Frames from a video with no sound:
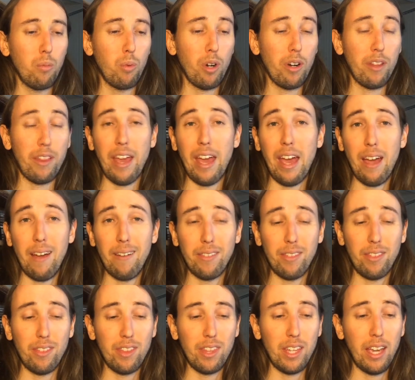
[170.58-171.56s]
where they have
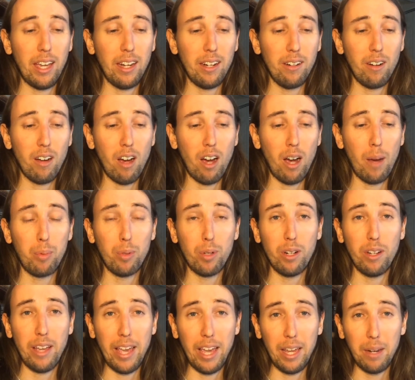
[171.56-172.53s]
theater,
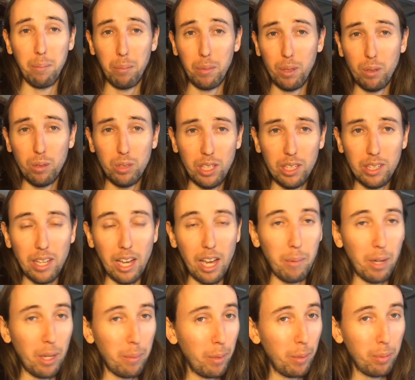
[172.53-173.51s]
opera, and music. I
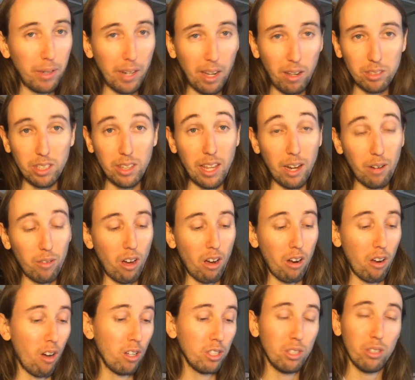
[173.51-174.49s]
might be pronouncing that wrong
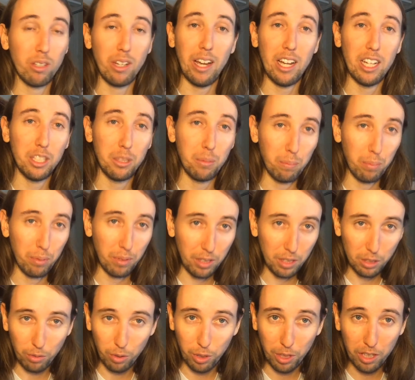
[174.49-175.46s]
also, guys.
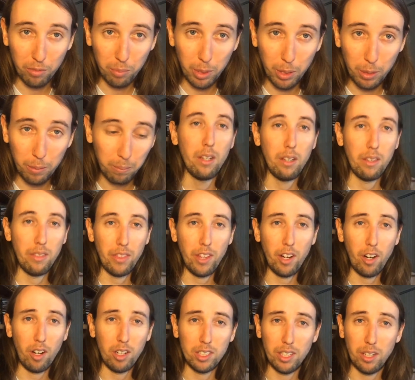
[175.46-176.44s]
Please forgive me.
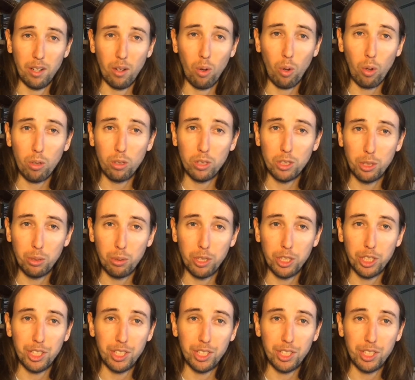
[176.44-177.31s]
There is an old Jewish